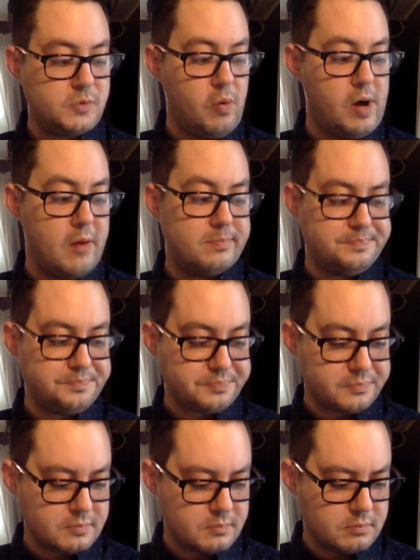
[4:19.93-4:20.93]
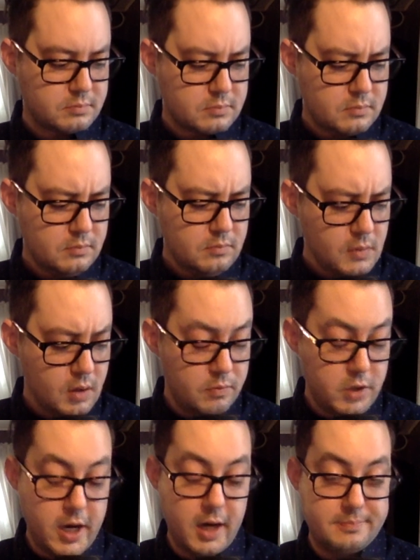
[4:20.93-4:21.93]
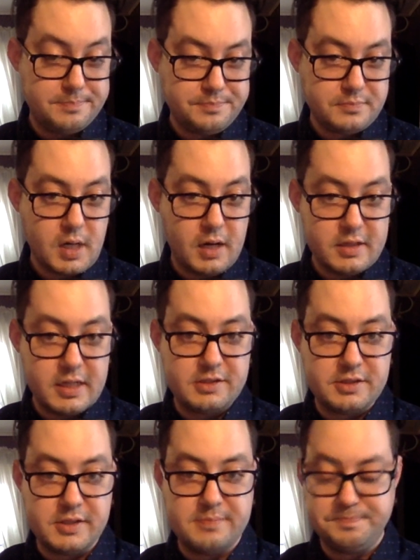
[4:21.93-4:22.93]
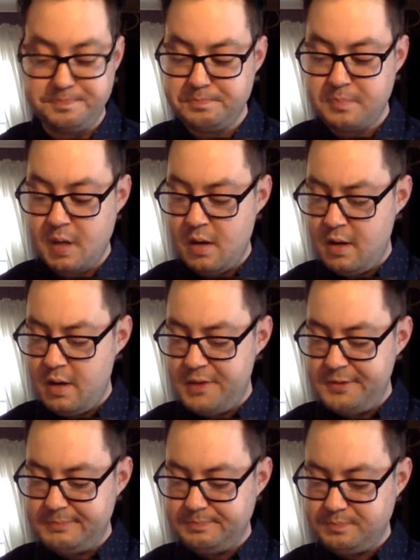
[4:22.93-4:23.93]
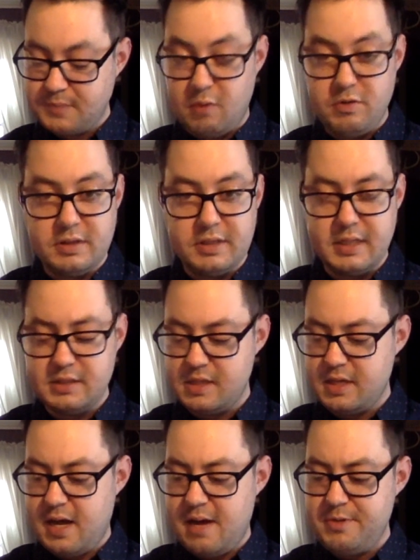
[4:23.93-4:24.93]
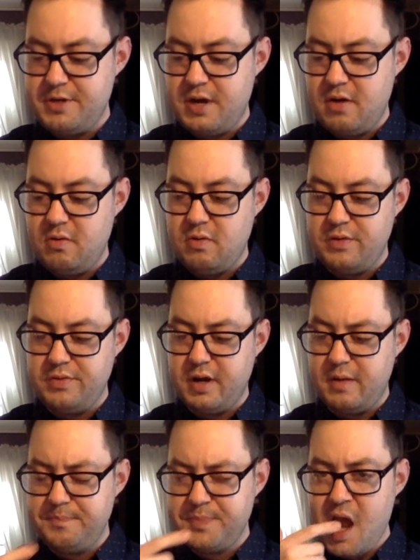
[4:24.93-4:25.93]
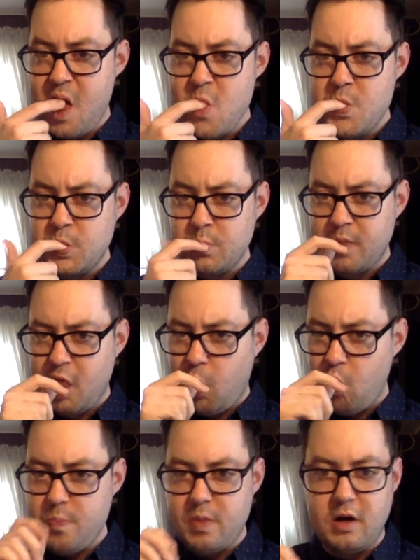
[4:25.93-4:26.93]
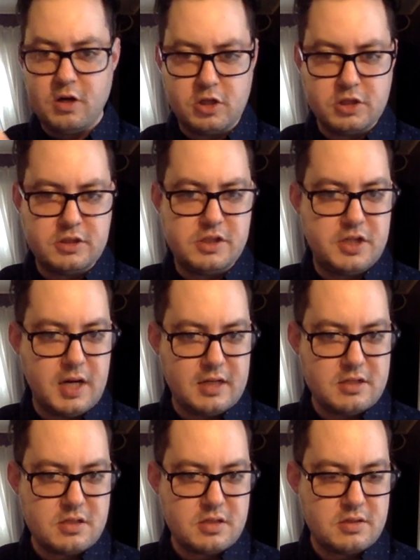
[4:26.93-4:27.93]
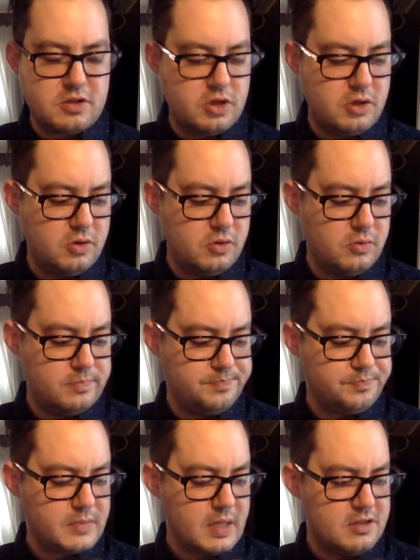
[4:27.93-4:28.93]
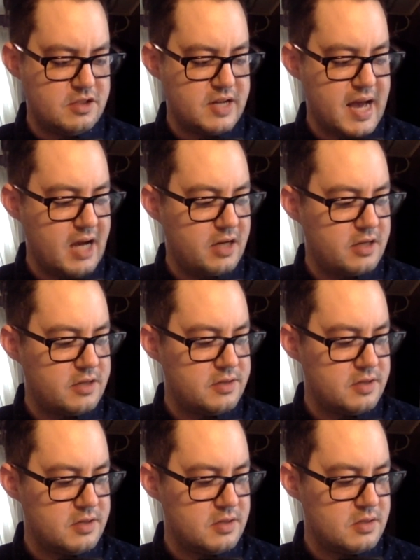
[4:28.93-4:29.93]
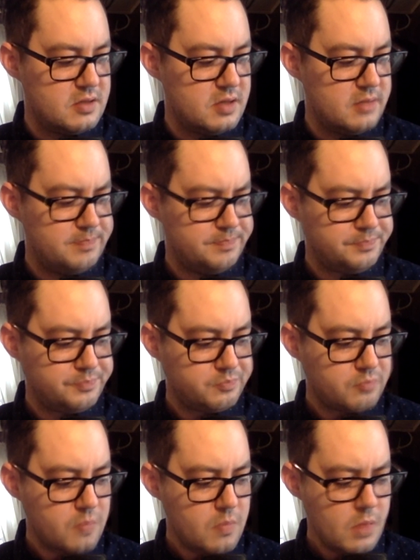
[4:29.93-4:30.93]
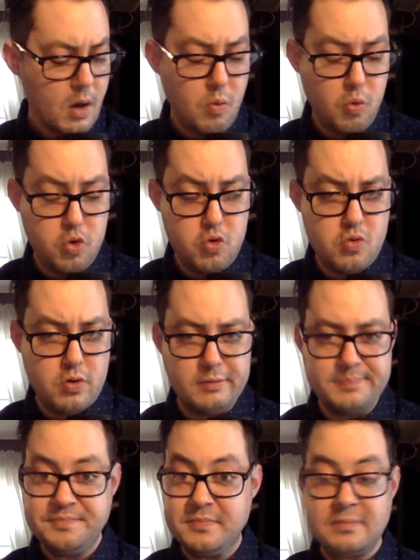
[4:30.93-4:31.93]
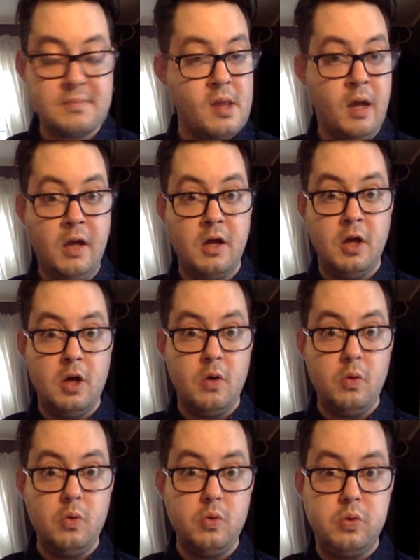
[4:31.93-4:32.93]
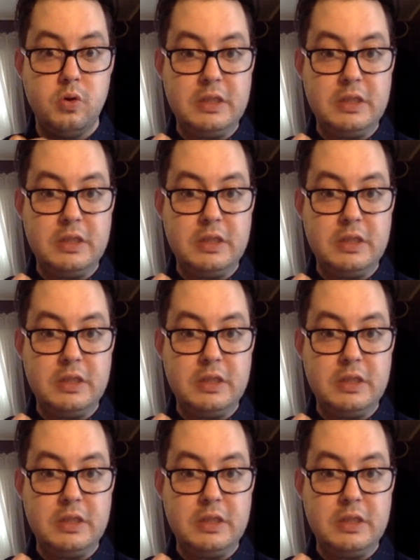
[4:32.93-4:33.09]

Wow. Yeah, that gets you. It really gets you. The habanero on there. A good dust to snack consistency. Whew. Whew.